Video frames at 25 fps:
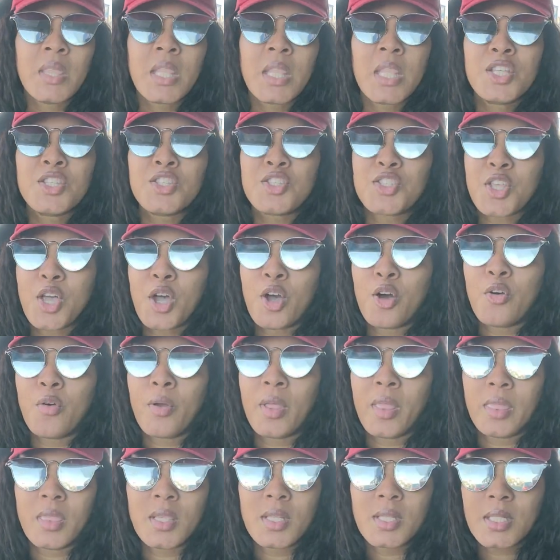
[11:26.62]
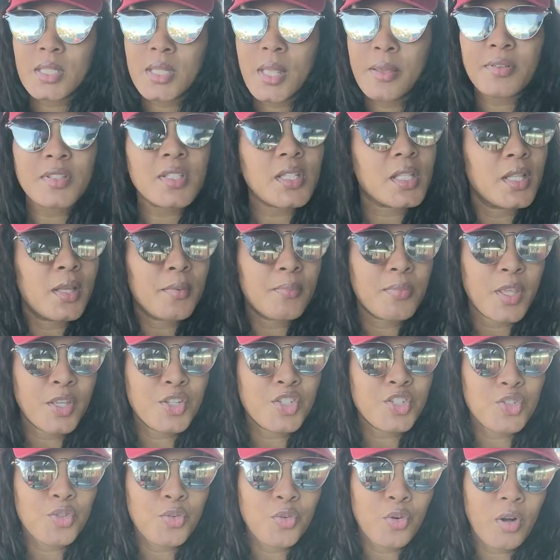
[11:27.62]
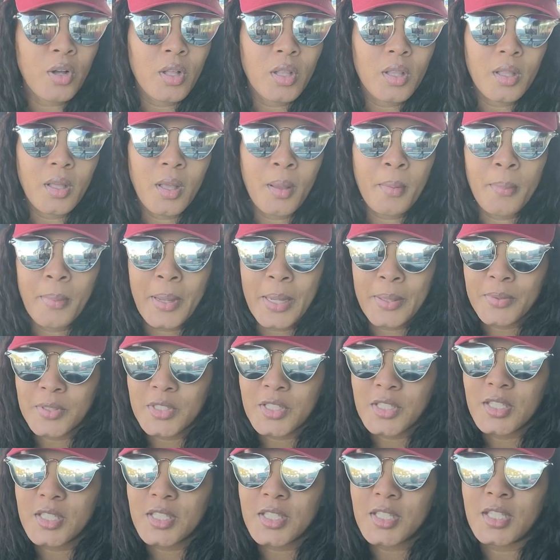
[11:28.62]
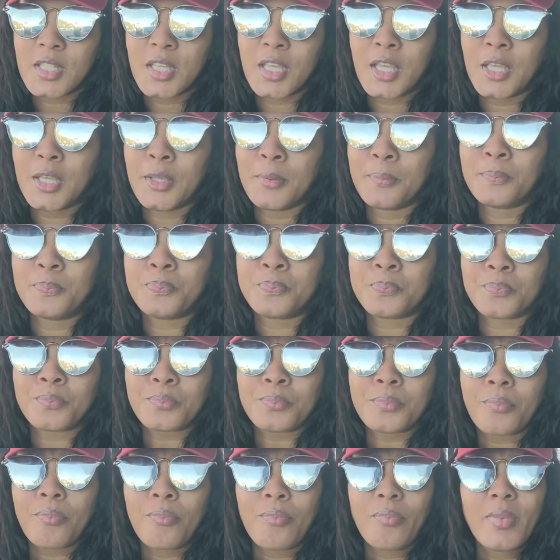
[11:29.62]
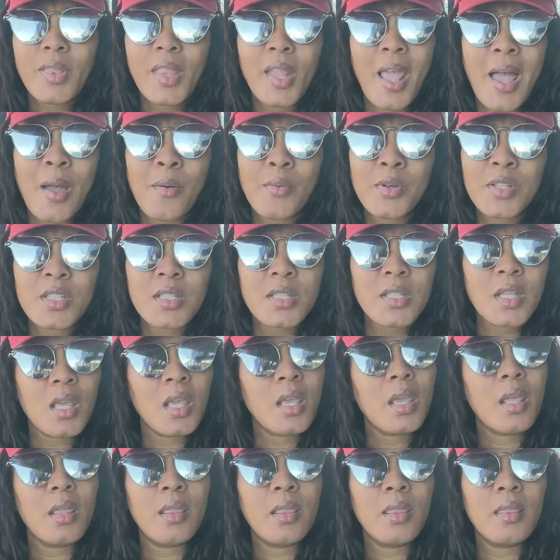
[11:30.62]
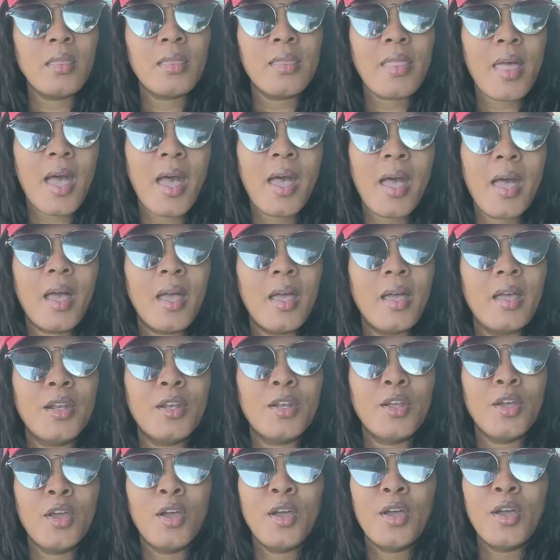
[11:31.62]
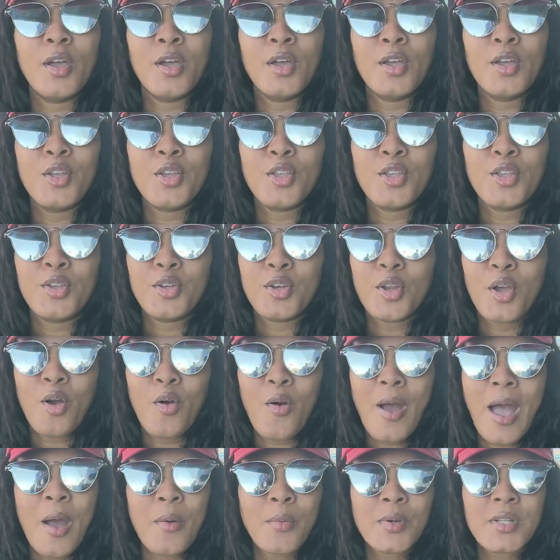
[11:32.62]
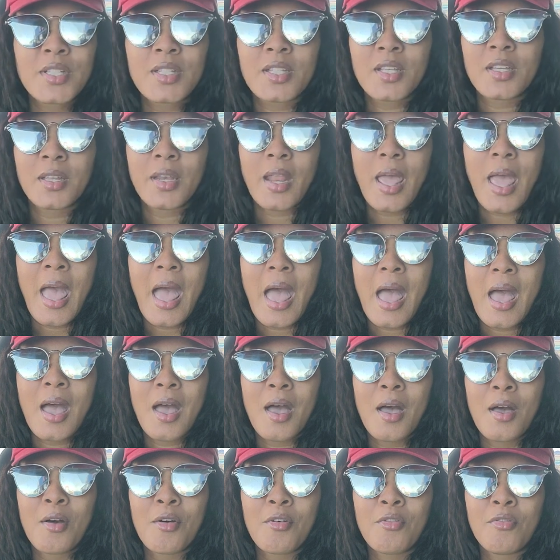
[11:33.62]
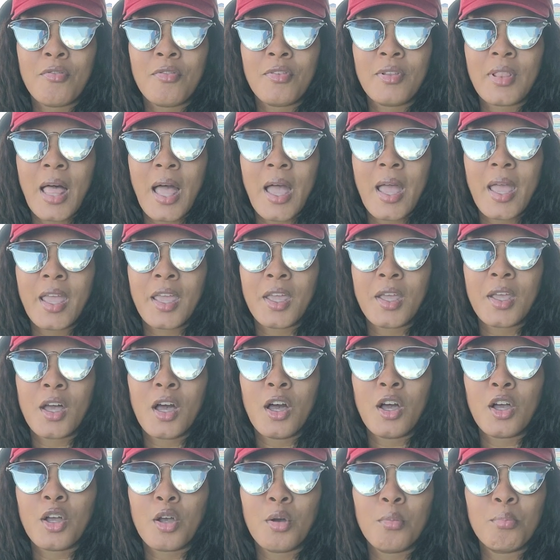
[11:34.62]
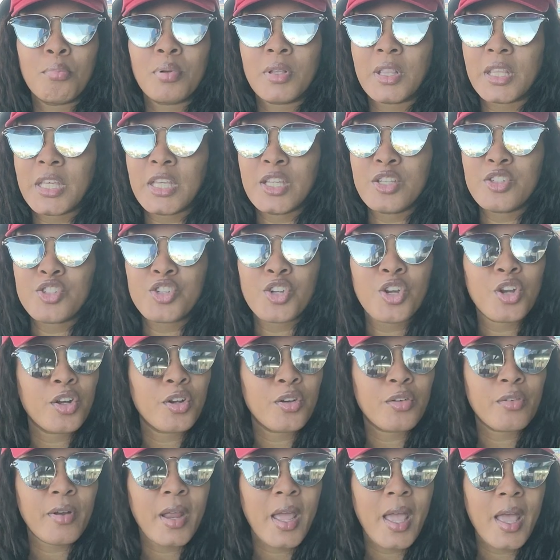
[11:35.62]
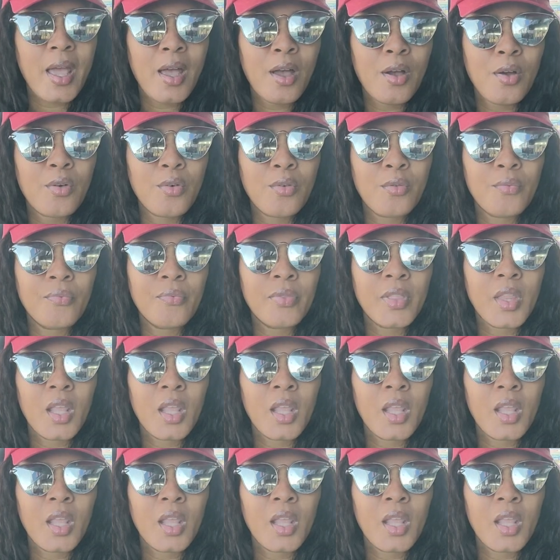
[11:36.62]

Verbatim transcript: So in this next clip that you all about to see, I was thinking that, you know, I was gonna have like a complete turnaround.